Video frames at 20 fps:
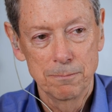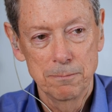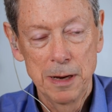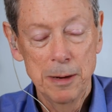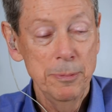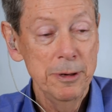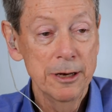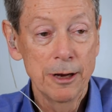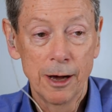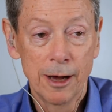
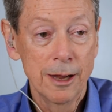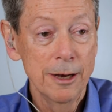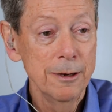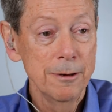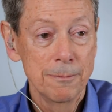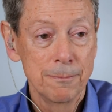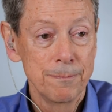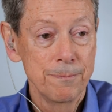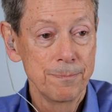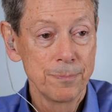Maybe not,
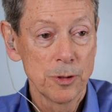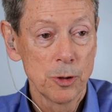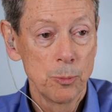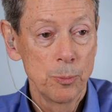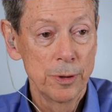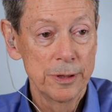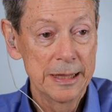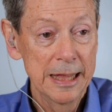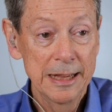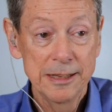
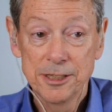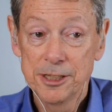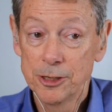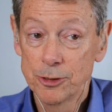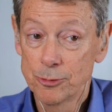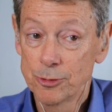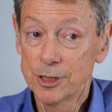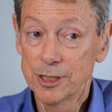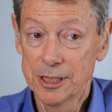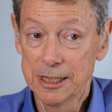but that's
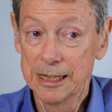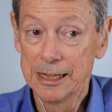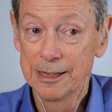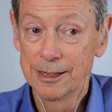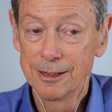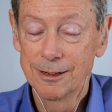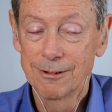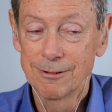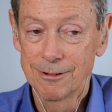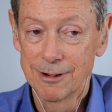
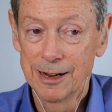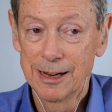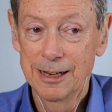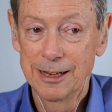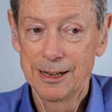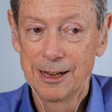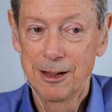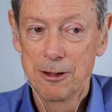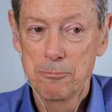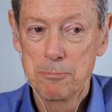interesting,
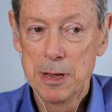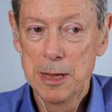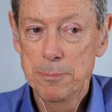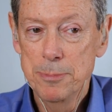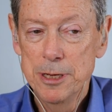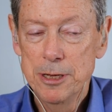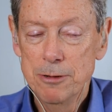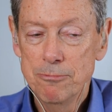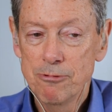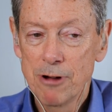right?
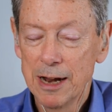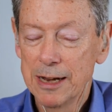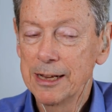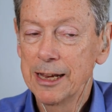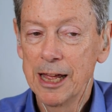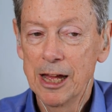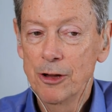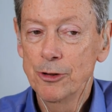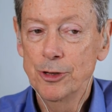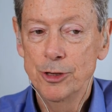Maybe right
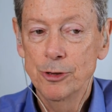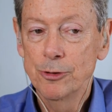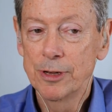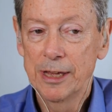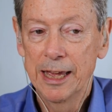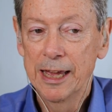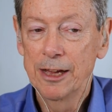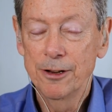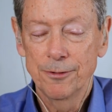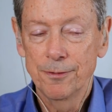now you
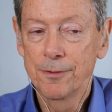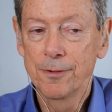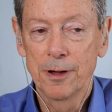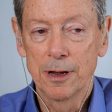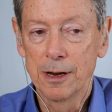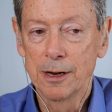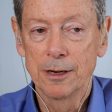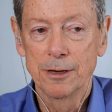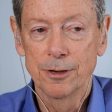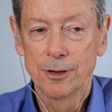can't
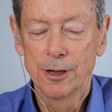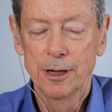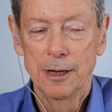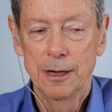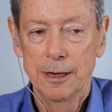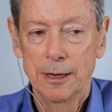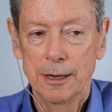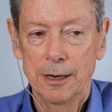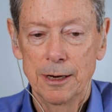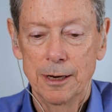find,
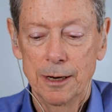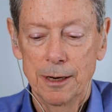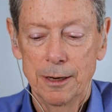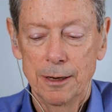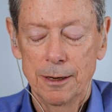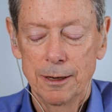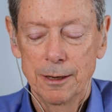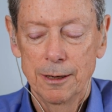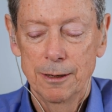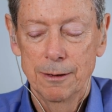
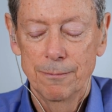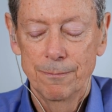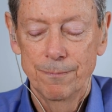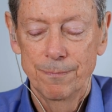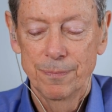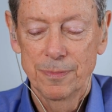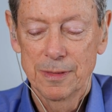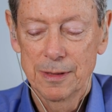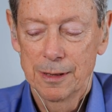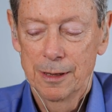
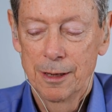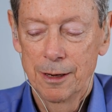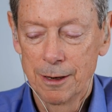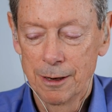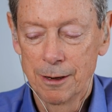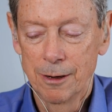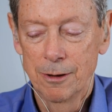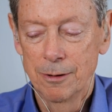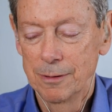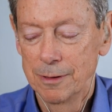you
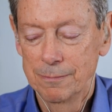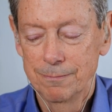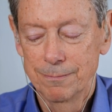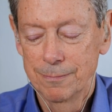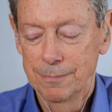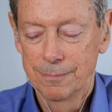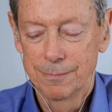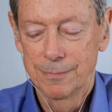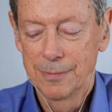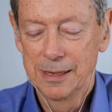know,
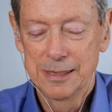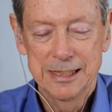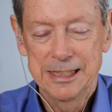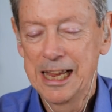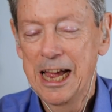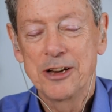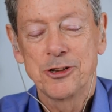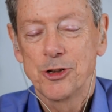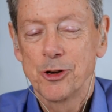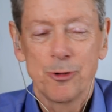a
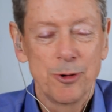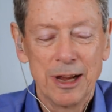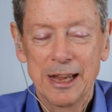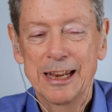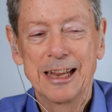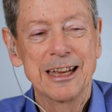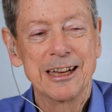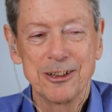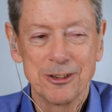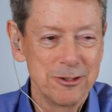
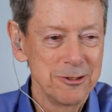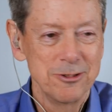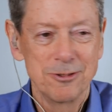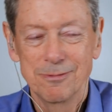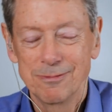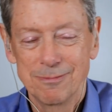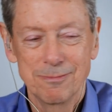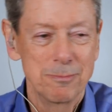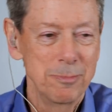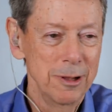saturating
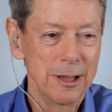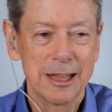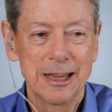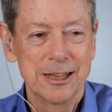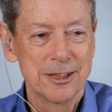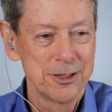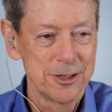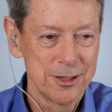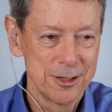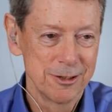
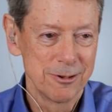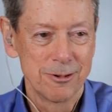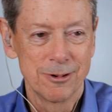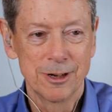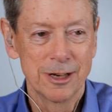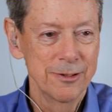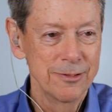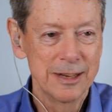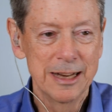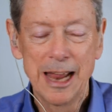bliss
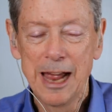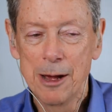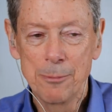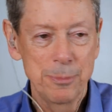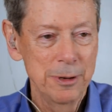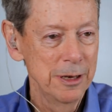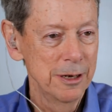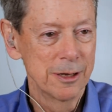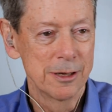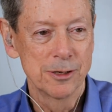or even
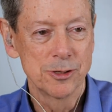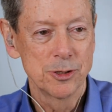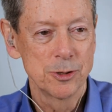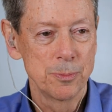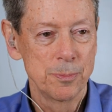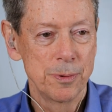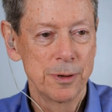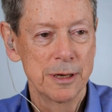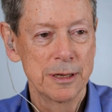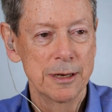happiness.
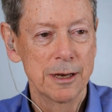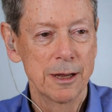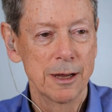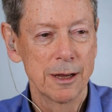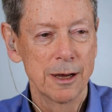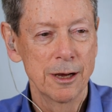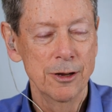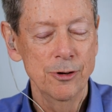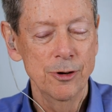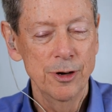But
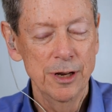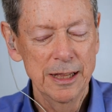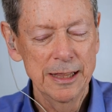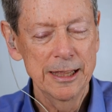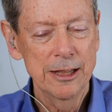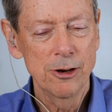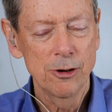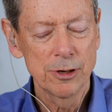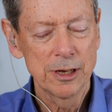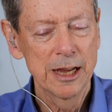
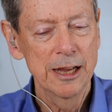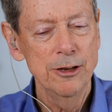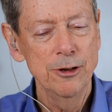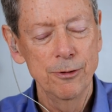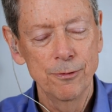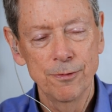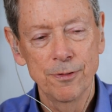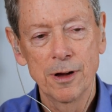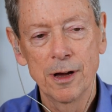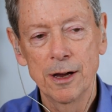underneath it all, can
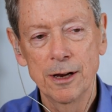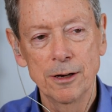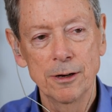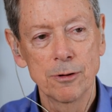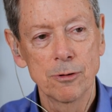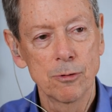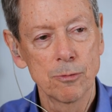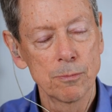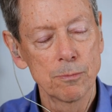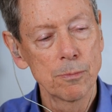you find
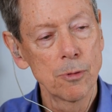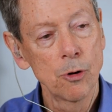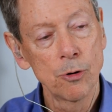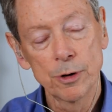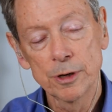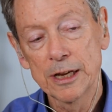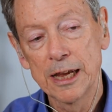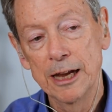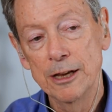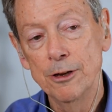
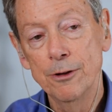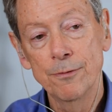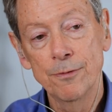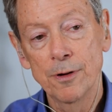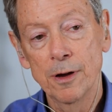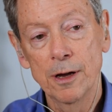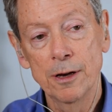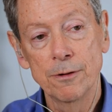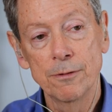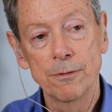or can you
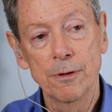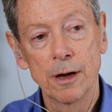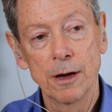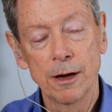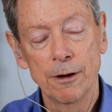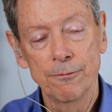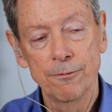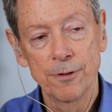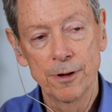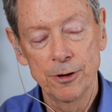find
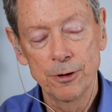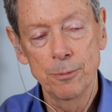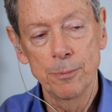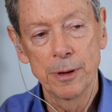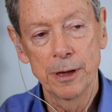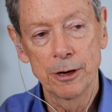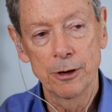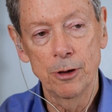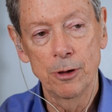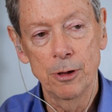a
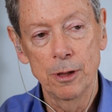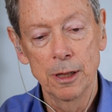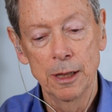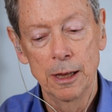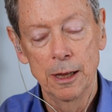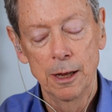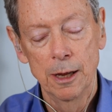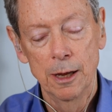fundamental